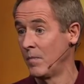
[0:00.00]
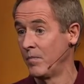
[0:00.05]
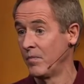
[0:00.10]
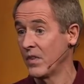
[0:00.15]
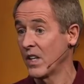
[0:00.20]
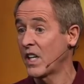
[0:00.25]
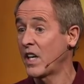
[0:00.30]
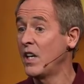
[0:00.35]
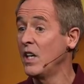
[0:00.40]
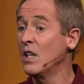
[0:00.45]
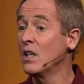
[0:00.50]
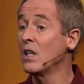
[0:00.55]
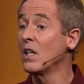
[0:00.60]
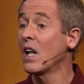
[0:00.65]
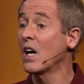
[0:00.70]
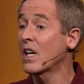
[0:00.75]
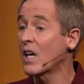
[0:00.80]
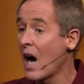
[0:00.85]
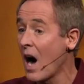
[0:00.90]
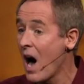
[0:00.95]
kill
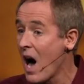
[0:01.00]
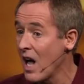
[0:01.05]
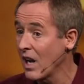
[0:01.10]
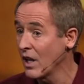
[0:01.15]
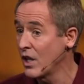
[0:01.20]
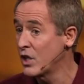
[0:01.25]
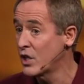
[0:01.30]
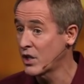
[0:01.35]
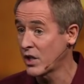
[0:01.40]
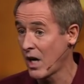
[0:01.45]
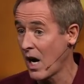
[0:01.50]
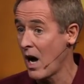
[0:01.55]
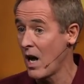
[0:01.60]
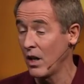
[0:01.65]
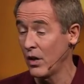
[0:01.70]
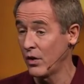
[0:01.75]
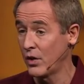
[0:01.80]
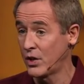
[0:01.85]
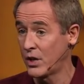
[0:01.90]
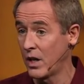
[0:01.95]
a college
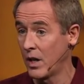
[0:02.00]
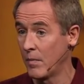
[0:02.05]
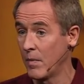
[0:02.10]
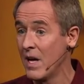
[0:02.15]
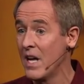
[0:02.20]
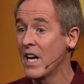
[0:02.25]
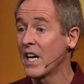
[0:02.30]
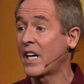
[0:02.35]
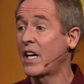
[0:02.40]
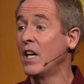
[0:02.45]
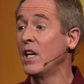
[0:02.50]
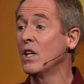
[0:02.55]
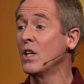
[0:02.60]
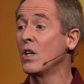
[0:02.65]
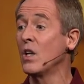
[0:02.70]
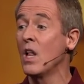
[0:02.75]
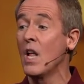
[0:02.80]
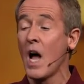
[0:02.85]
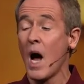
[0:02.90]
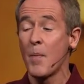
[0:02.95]
scholarship,
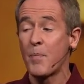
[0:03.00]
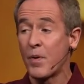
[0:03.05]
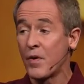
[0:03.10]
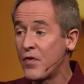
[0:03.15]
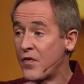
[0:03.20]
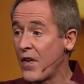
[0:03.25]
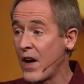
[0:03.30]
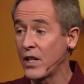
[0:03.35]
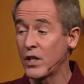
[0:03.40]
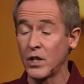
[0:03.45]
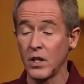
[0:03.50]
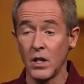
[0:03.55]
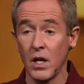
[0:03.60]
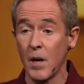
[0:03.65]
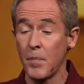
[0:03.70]
kill a profession,